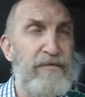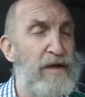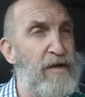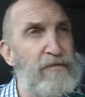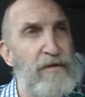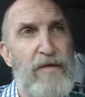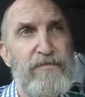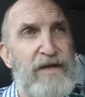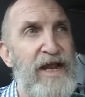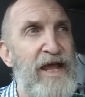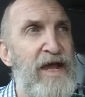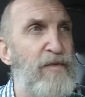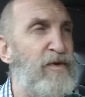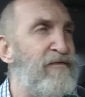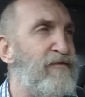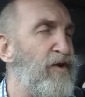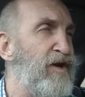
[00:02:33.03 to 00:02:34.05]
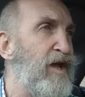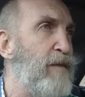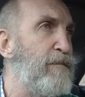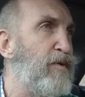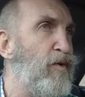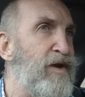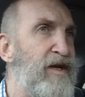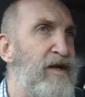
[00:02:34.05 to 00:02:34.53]
I'm glad we've got it
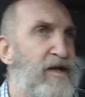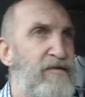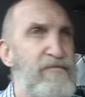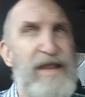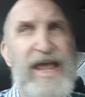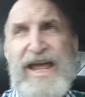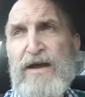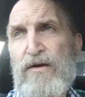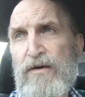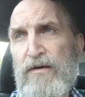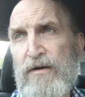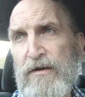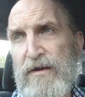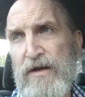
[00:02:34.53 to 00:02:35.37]
appointed now.